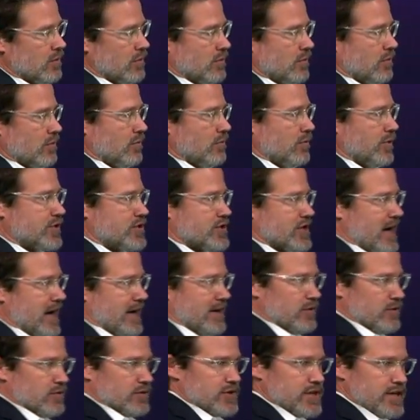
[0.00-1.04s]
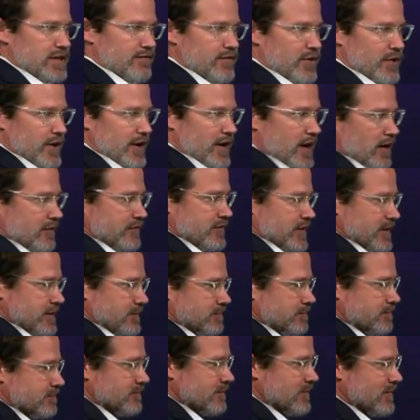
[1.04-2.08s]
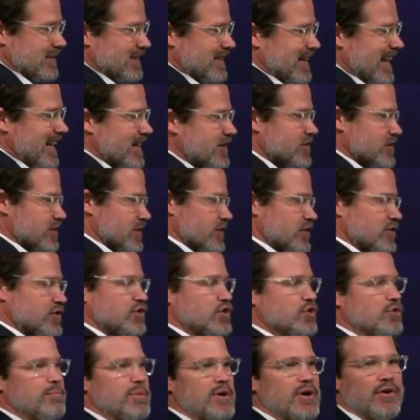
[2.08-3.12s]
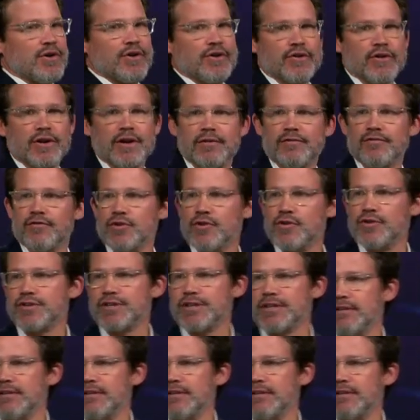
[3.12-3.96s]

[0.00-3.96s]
which I don't see very often. It's the superior convergent